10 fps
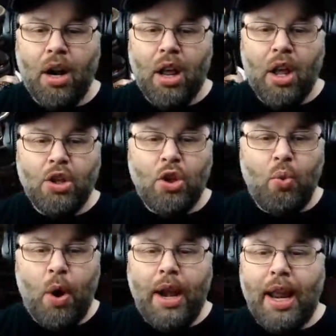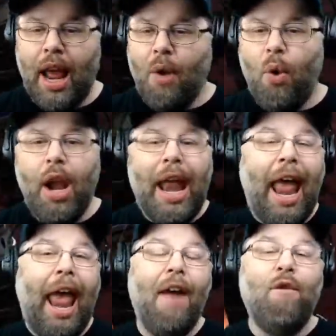So I run
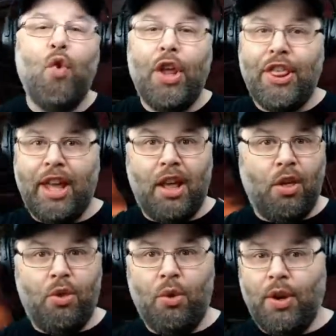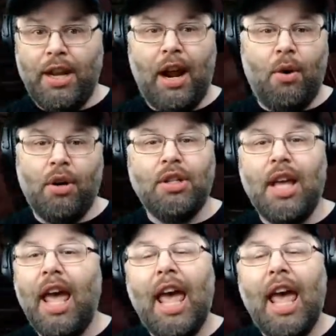everything through the towers.